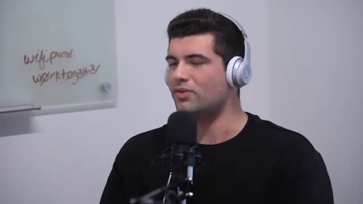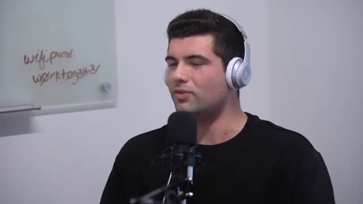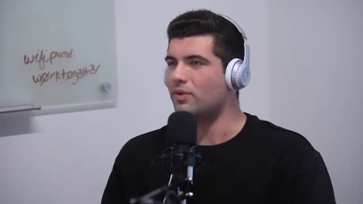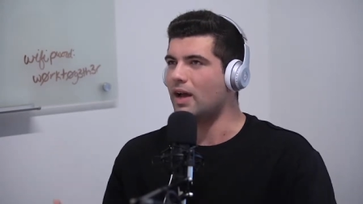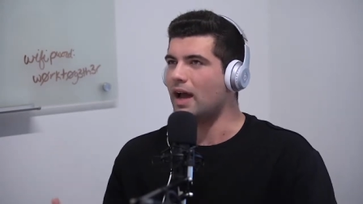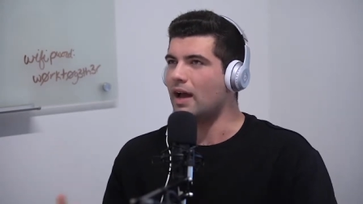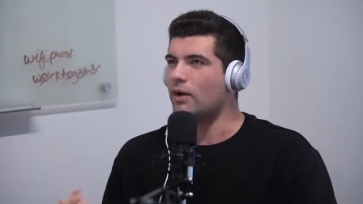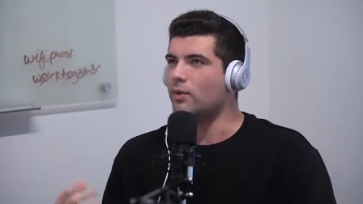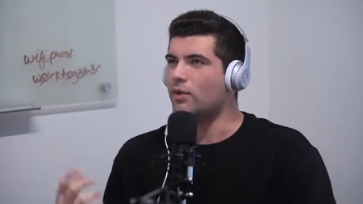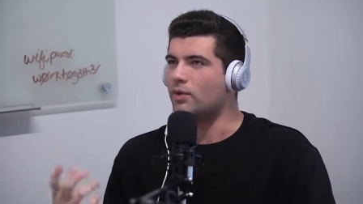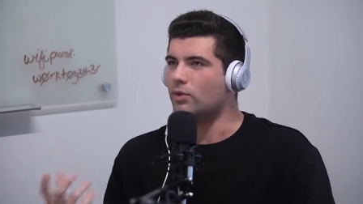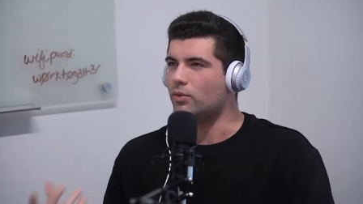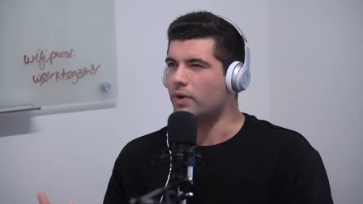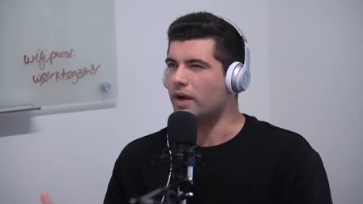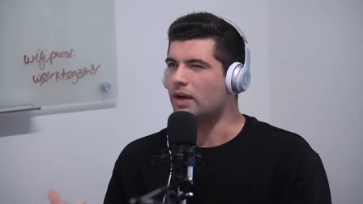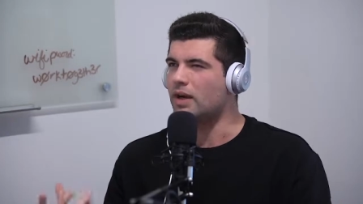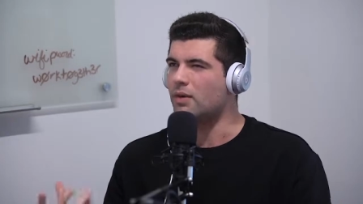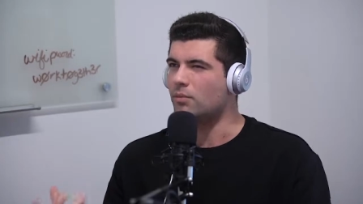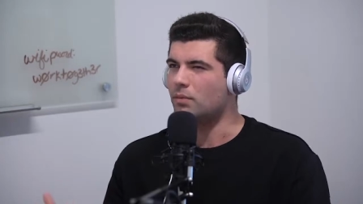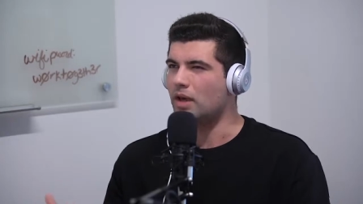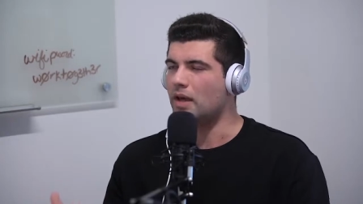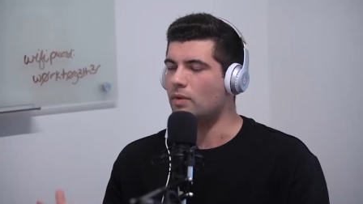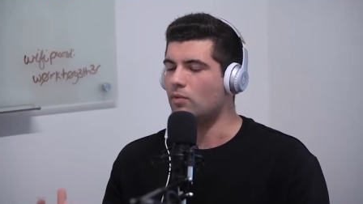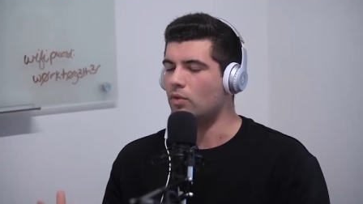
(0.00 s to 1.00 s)
I would
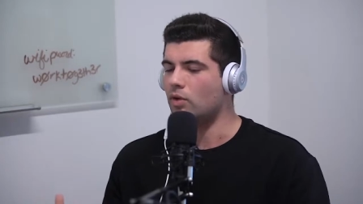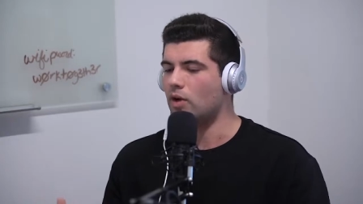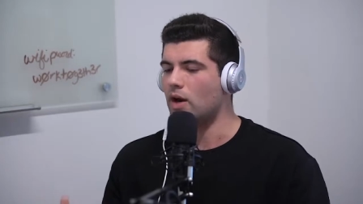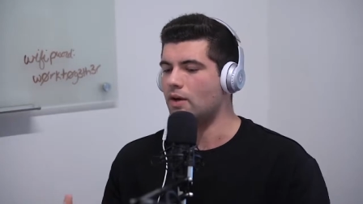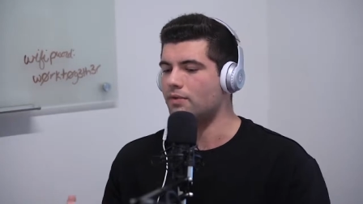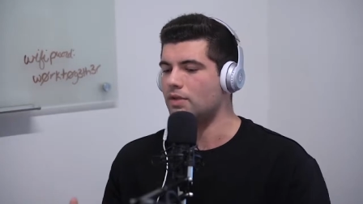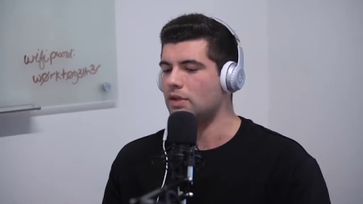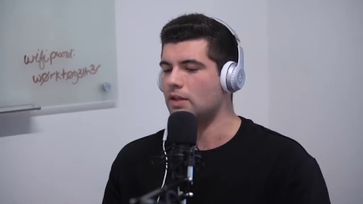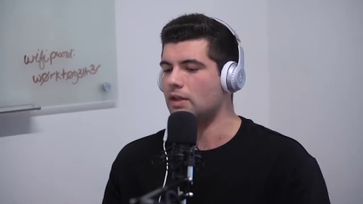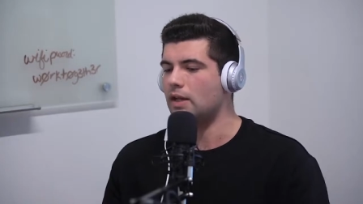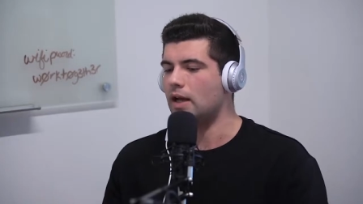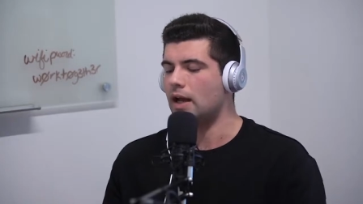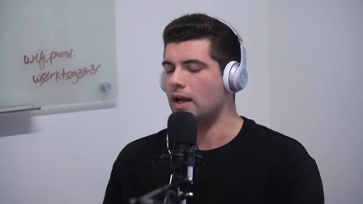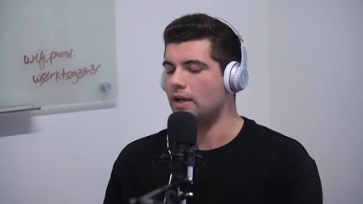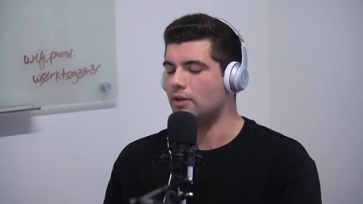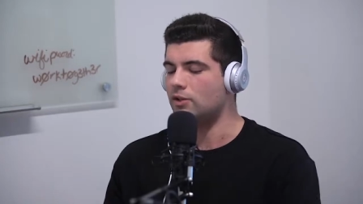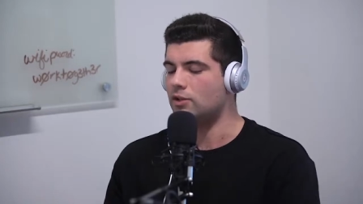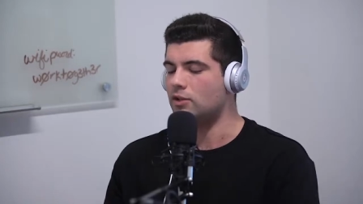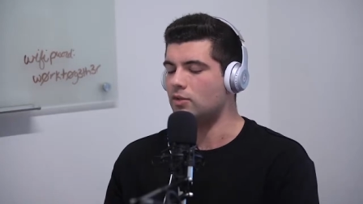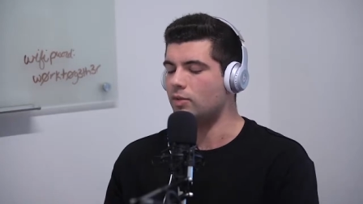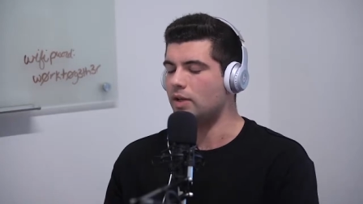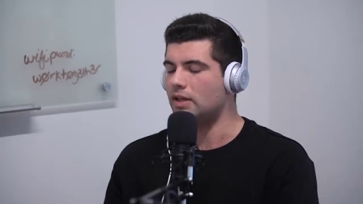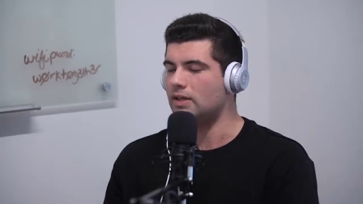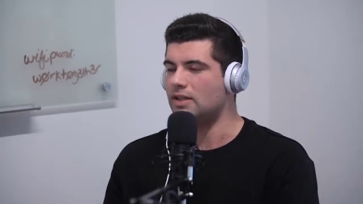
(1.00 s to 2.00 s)
recommend more often than not
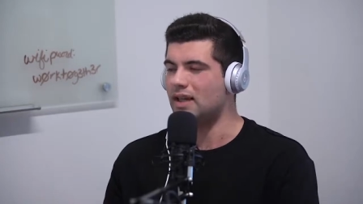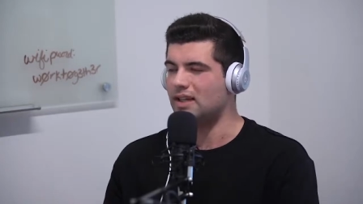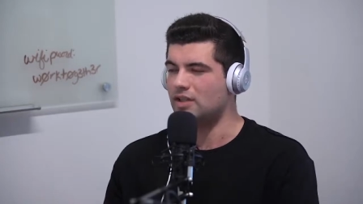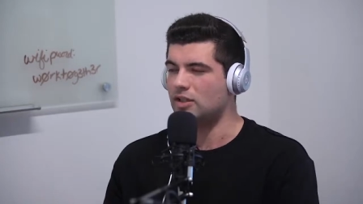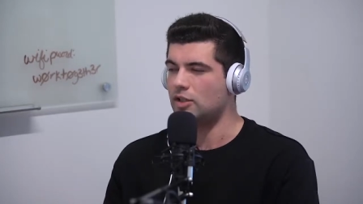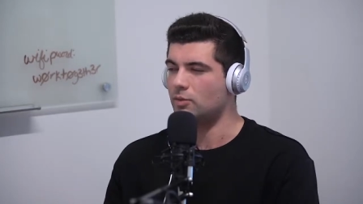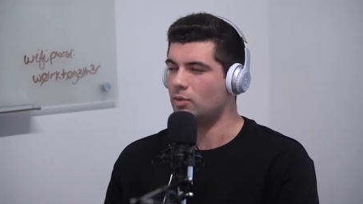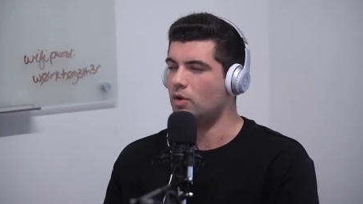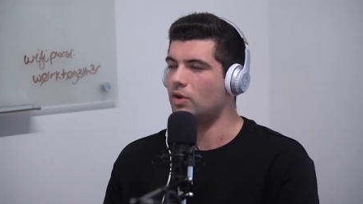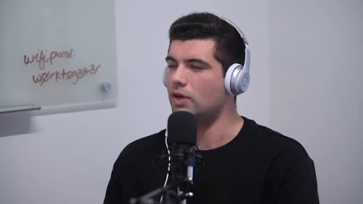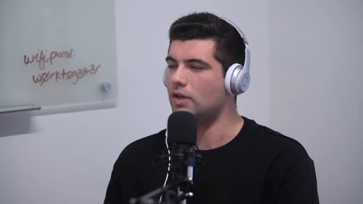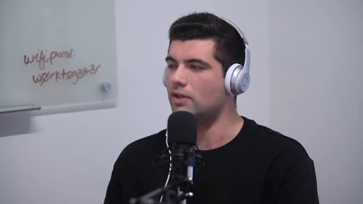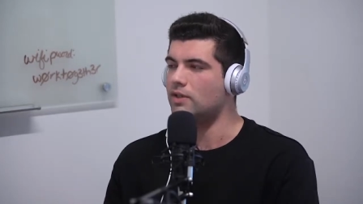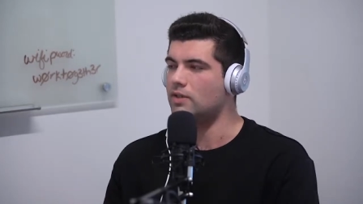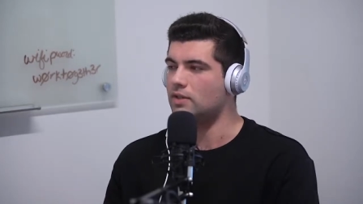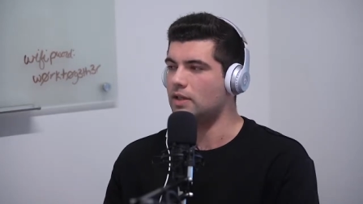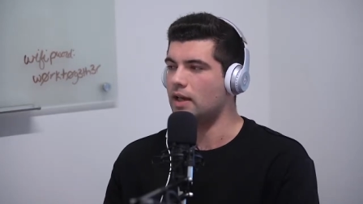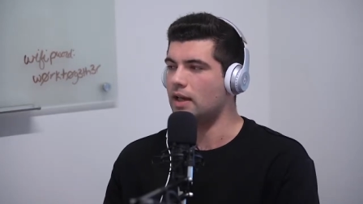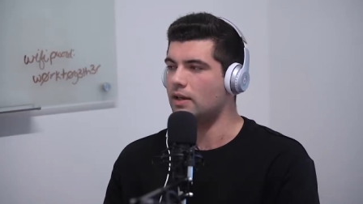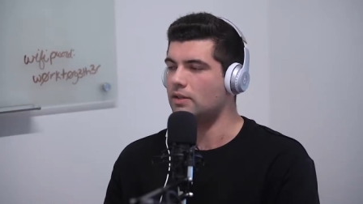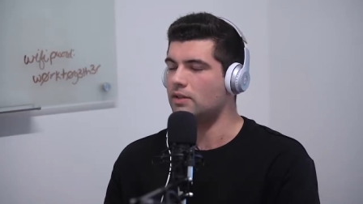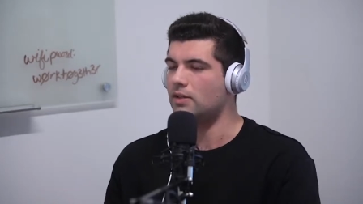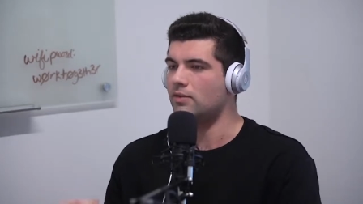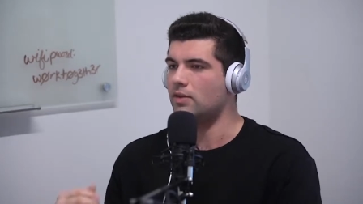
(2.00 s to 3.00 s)
doing testimonials
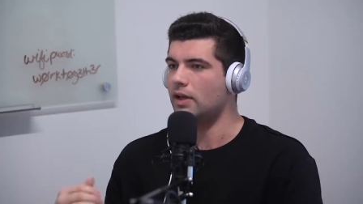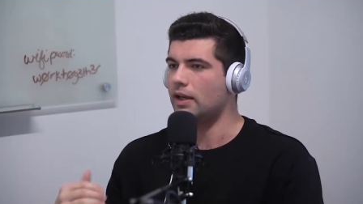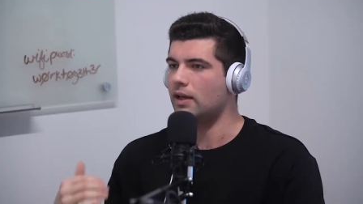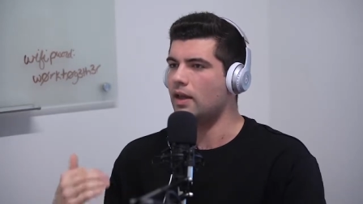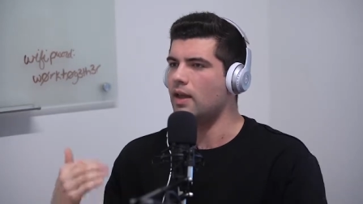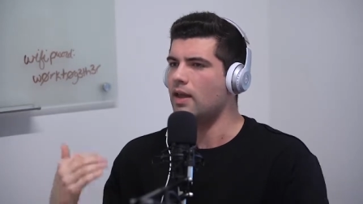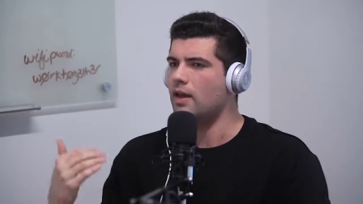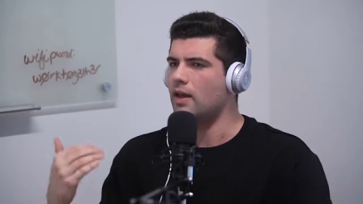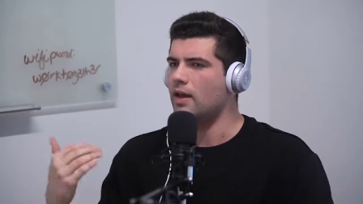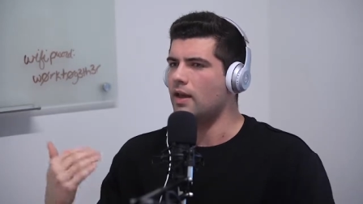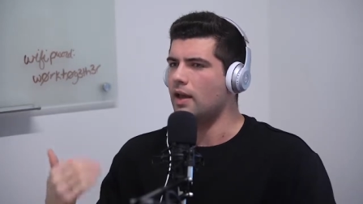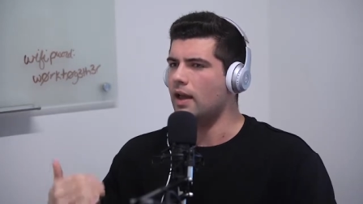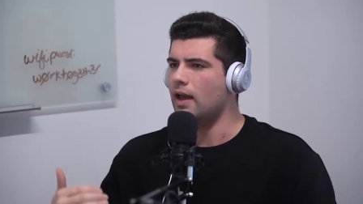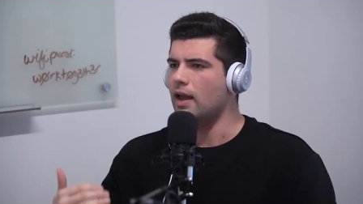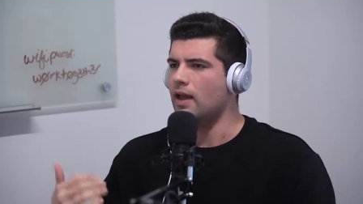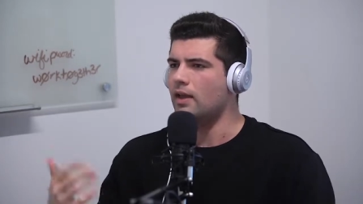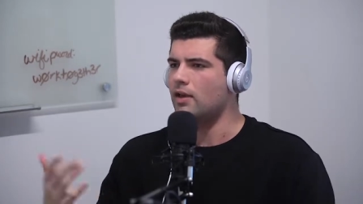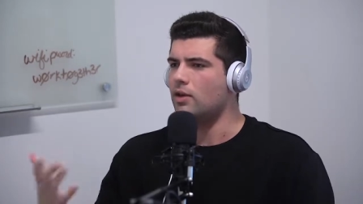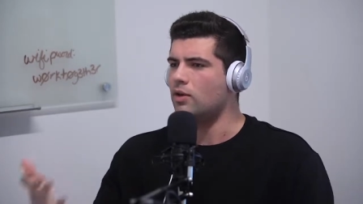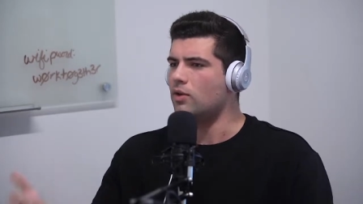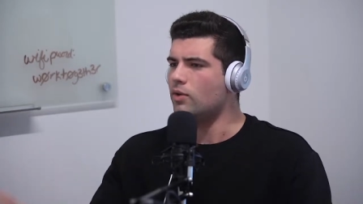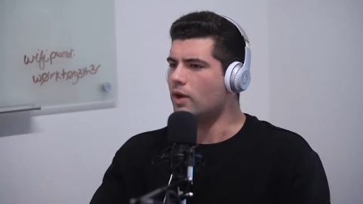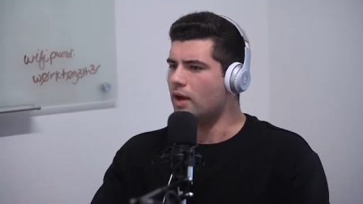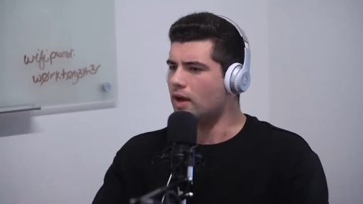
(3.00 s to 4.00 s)
next of like, hey,
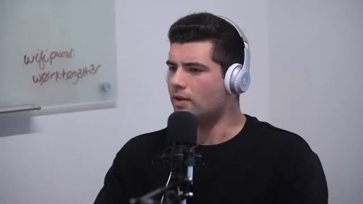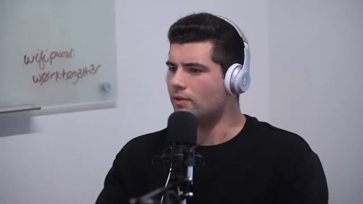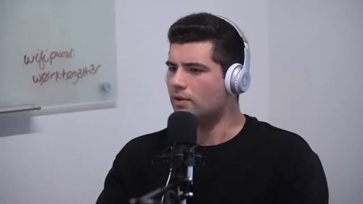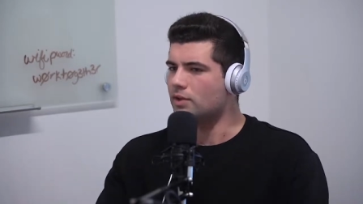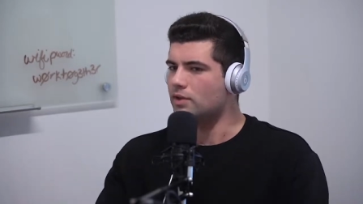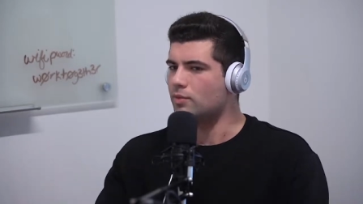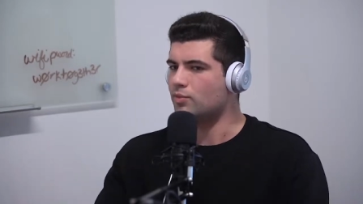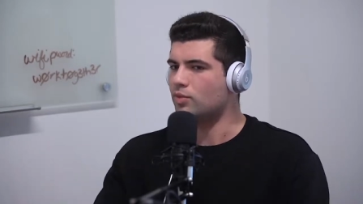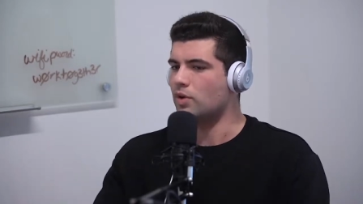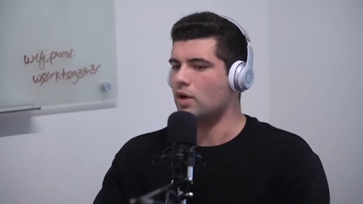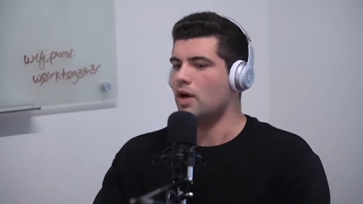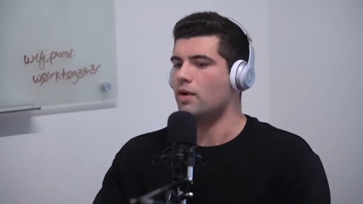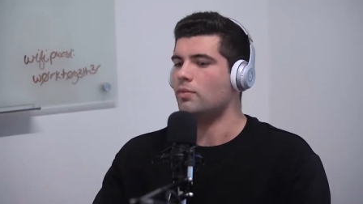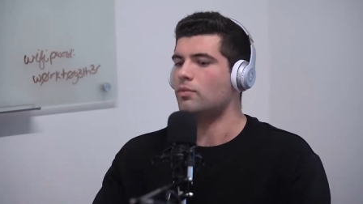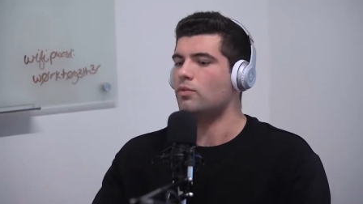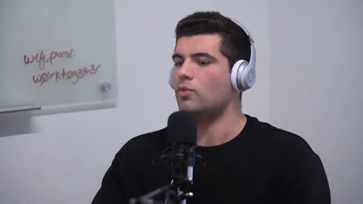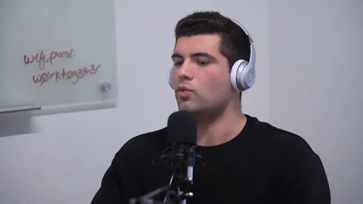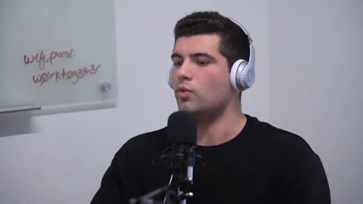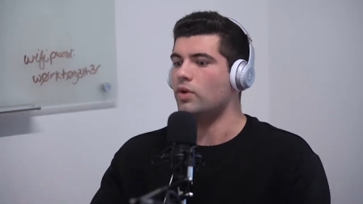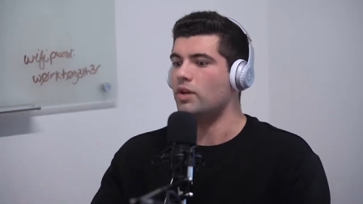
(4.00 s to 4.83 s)
you have this problem.